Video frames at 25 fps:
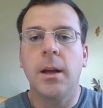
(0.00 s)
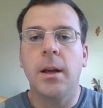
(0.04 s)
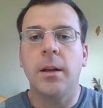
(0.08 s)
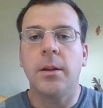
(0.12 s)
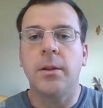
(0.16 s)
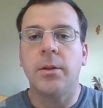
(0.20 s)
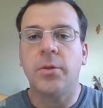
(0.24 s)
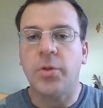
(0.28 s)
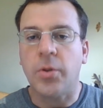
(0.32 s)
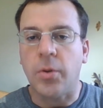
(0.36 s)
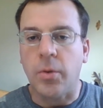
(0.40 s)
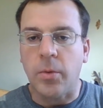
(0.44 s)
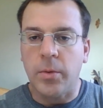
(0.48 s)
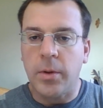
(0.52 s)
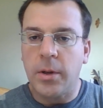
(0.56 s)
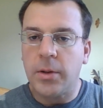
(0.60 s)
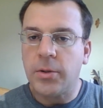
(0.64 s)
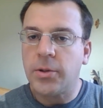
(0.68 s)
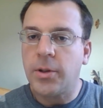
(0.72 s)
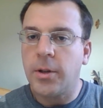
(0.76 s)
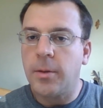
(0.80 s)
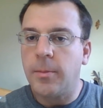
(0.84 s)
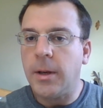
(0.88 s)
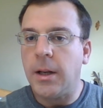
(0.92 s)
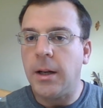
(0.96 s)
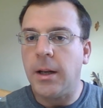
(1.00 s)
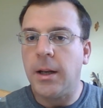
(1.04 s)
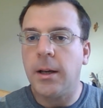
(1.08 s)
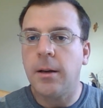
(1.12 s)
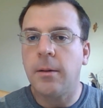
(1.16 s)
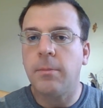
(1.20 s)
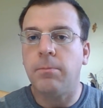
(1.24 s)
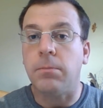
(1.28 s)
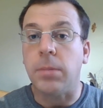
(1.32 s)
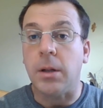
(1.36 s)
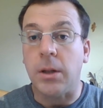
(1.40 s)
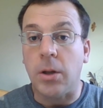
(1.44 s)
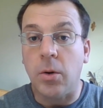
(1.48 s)
So there's going to be a
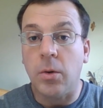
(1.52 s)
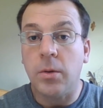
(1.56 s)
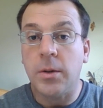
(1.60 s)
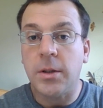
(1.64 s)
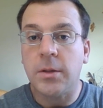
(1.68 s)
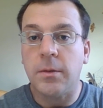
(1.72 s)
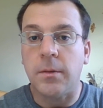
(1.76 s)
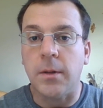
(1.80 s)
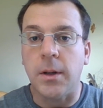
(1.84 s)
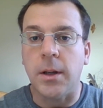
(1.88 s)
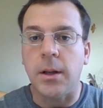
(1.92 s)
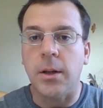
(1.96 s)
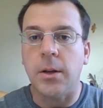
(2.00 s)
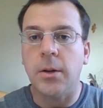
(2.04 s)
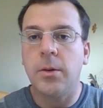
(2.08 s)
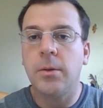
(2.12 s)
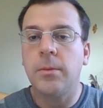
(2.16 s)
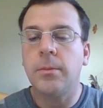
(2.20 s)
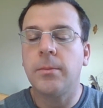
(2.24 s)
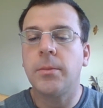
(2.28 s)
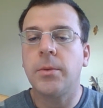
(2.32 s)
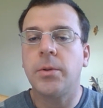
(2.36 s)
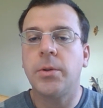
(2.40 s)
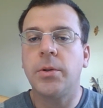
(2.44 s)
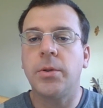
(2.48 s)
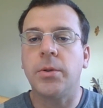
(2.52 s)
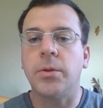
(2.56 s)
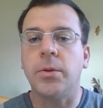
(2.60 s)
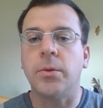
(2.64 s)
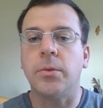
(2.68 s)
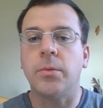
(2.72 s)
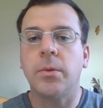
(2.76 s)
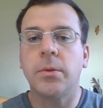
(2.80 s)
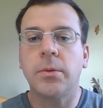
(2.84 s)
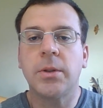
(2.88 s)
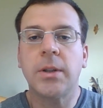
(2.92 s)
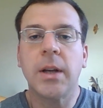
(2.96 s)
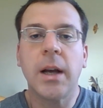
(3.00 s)
link below this video
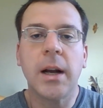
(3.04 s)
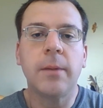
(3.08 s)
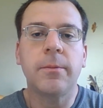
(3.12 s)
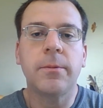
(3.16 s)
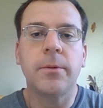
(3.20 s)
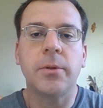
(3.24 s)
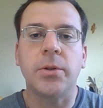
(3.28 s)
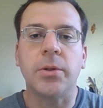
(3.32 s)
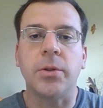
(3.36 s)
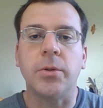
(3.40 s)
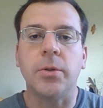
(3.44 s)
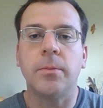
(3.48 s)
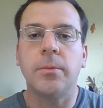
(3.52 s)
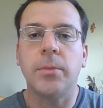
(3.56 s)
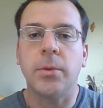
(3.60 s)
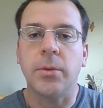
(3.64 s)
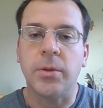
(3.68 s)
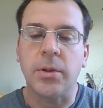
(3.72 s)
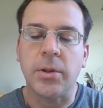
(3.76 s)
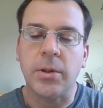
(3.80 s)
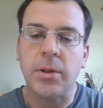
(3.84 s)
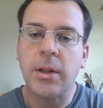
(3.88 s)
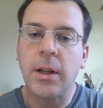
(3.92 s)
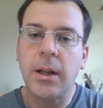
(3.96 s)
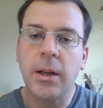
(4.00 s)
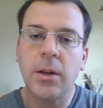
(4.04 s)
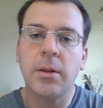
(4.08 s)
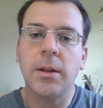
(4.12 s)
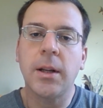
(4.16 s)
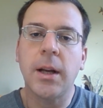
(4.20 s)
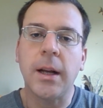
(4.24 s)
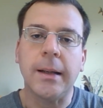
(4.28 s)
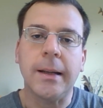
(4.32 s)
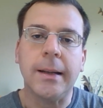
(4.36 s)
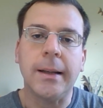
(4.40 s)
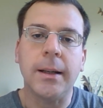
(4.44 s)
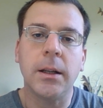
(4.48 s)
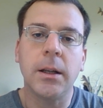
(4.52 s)
to sign up for Zoom. You just click on
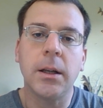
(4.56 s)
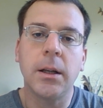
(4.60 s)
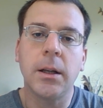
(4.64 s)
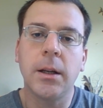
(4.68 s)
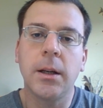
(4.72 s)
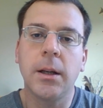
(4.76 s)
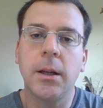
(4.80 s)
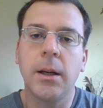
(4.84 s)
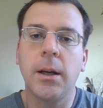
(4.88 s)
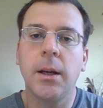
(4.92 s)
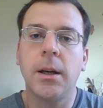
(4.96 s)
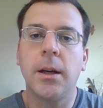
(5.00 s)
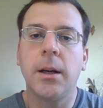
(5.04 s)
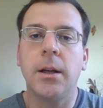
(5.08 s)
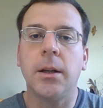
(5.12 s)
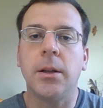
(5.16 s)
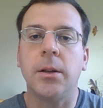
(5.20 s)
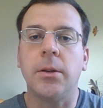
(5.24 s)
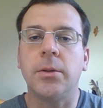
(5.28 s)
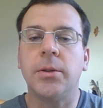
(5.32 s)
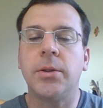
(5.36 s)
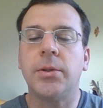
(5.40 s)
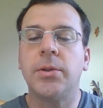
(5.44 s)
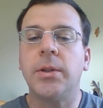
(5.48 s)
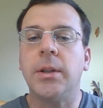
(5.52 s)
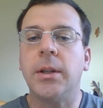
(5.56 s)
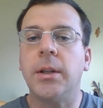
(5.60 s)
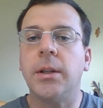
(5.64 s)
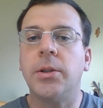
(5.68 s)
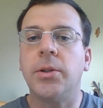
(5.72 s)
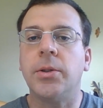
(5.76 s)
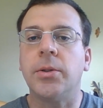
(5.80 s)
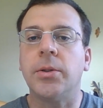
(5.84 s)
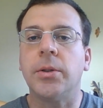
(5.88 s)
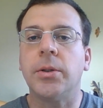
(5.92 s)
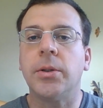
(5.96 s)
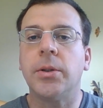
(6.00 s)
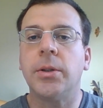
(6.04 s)
that link. You'll just need
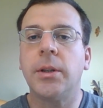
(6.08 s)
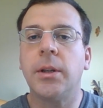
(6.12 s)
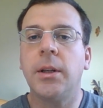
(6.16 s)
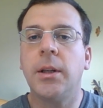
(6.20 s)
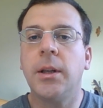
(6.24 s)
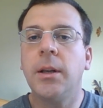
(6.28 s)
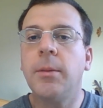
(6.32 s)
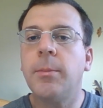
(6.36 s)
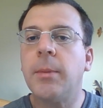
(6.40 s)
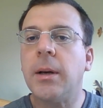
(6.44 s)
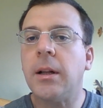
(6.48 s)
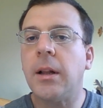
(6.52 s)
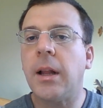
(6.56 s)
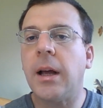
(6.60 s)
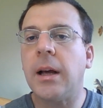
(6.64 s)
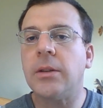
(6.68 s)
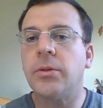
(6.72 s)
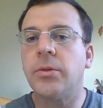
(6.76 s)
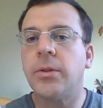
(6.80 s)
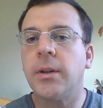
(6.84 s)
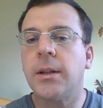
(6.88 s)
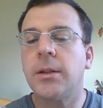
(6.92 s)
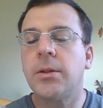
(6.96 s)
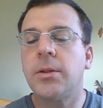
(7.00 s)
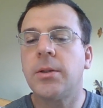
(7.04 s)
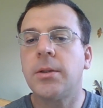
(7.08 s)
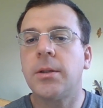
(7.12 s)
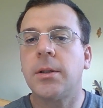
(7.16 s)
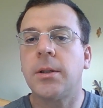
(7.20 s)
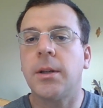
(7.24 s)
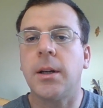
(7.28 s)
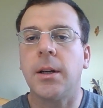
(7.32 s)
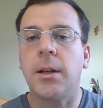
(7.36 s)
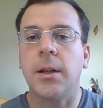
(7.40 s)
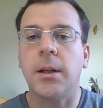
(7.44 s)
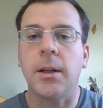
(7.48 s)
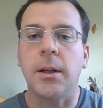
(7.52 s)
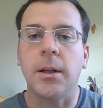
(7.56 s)
your email address,
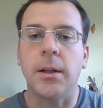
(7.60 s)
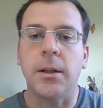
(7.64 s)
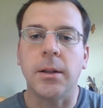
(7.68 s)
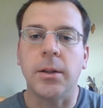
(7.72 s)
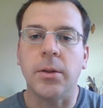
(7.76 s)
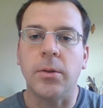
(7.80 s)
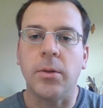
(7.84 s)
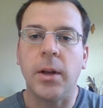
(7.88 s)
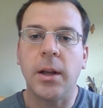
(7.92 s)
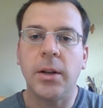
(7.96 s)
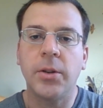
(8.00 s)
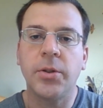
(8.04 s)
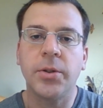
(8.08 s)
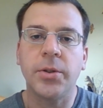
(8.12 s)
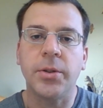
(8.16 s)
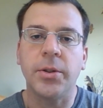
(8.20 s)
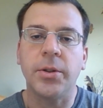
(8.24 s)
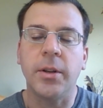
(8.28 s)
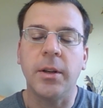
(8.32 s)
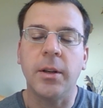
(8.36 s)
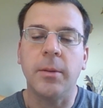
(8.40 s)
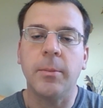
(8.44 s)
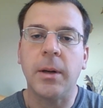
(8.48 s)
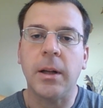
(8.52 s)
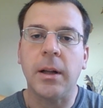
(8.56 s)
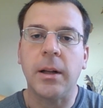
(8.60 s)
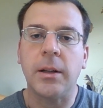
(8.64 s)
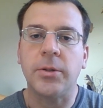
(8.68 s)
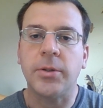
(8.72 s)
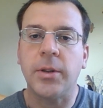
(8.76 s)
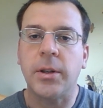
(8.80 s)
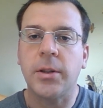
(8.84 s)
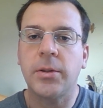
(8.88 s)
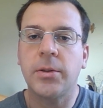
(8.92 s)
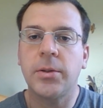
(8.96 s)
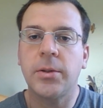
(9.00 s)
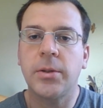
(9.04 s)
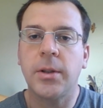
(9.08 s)
and you'll enter your email
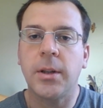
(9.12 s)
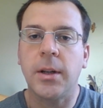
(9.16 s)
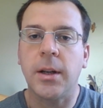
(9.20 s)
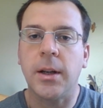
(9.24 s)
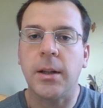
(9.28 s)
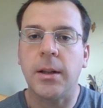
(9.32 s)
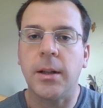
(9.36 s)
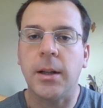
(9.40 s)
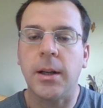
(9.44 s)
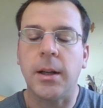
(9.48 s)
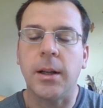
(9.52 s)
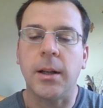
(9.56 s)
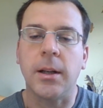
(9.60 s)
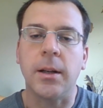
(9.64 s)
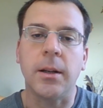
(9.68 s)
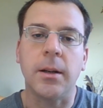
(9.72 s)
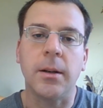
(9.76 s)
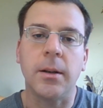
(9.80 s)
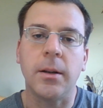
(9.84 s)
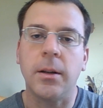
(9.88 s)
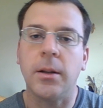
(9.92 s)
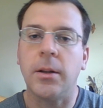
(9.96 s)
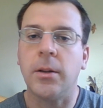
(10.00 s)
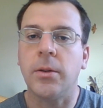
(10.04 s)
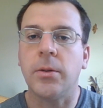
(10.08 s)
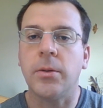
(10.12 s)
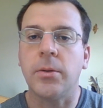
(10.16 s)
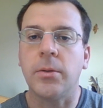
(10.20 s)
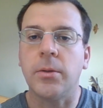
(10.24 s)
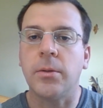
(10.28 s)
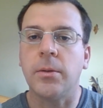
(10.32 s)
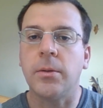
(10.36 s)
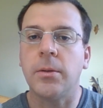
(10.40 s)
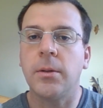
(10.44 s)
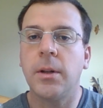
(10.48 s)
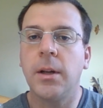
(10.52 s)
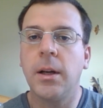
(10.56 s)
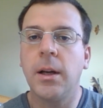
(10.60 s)
address, and then
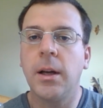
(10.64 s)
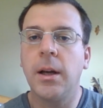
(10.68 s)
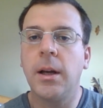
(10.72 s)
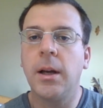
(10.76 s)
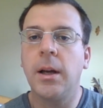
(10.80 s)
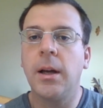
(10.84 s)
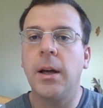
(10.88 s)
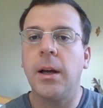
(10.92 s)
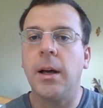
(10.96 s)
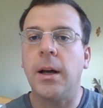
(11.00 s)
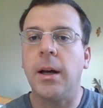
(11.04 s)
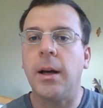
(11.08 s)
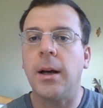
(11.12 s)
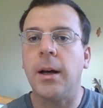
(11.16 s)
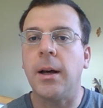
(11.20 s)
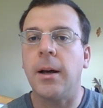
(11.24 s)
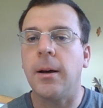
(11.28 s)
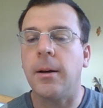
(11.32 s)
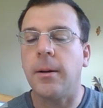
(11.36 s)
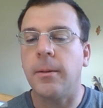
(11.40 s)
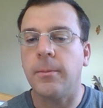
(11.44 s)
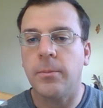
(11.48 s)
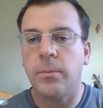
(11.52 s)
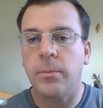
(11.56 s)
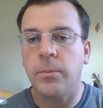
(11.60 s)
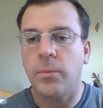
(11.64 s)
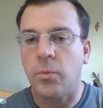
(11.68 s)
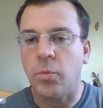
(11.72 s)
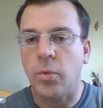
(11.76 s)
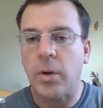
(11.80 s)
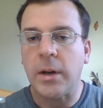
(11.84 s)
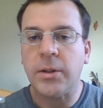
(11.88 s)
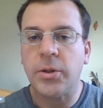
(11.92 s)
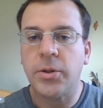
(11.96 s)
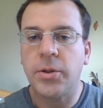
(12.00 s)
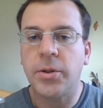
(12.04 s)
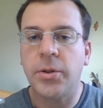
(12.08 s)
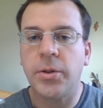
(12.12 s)
you'll
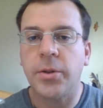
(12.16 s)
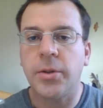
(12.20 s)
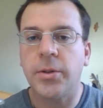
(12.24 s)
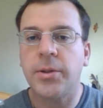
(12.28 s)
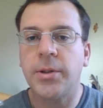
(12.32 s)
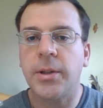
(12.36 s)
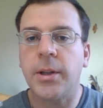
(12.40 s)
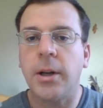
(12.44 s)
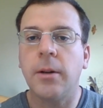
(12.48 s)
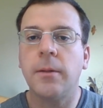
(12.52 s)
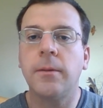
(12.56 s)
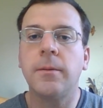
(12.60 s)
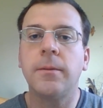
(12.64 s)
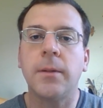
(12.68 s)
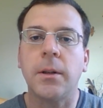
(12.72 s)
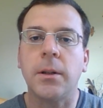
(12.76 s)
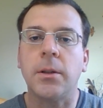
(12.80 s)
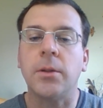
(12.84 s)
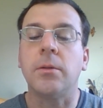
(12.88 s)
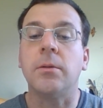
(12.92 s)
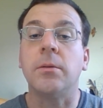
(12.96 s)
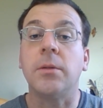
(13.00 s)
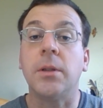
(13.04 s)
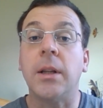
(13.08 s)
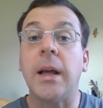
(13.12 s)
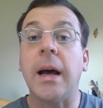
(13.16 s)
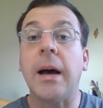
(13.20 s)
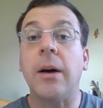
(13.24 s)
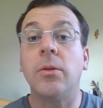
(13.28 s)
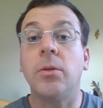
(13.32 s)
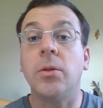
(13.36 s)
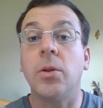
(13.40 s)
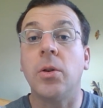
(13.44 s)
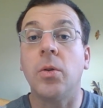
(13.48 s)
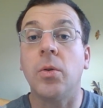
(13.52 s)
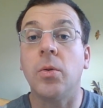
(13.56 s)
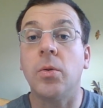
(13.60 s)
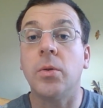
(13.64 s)
register yourself, and you'll
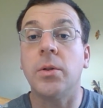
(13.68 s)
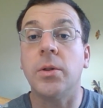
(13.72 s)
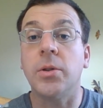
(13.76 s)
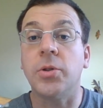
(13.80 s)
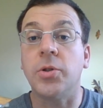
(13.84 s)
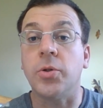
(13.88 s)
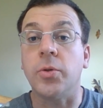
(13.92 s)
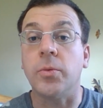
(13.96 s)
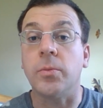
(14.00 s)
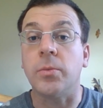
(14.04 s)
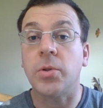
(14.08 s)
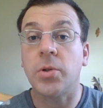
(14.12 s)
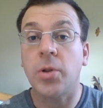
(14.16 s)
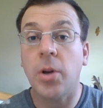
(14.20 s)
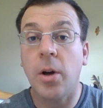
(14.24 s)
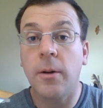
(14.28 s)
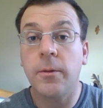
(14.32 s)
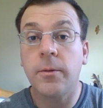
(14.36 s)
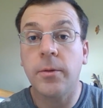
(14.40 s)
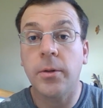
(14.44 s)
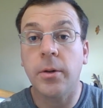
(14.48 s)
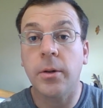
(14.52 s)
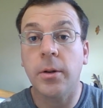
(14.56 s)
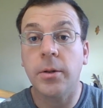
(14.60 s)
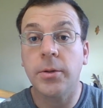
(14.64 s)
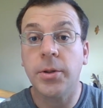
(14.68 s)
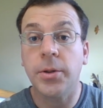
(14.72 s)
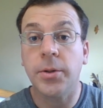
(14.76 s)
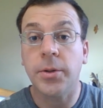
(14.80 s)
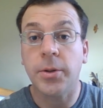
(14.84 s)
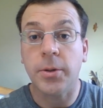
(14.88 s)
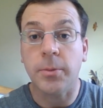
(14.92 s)
download the Zoom software onto your